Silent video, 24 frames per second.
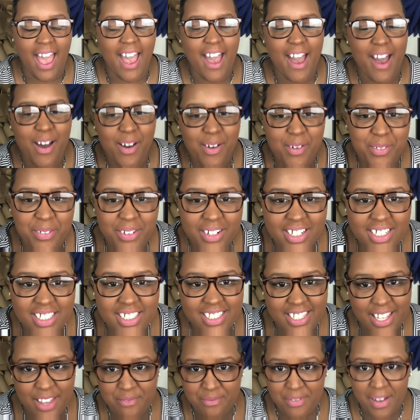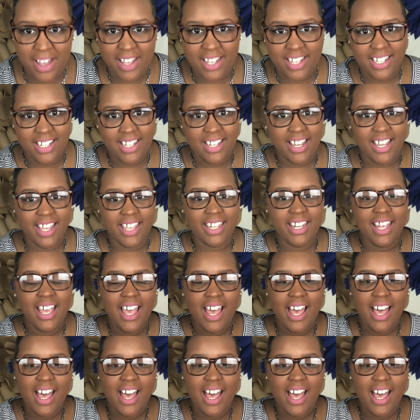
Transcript: flowers if I could.